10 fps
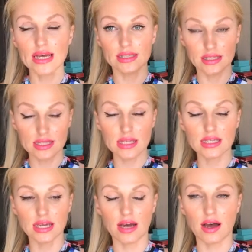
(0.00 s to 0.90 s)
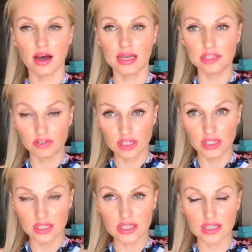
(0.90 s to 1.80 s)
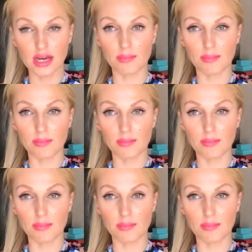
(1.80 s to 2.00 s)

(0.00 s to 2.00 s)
This is the ingredients,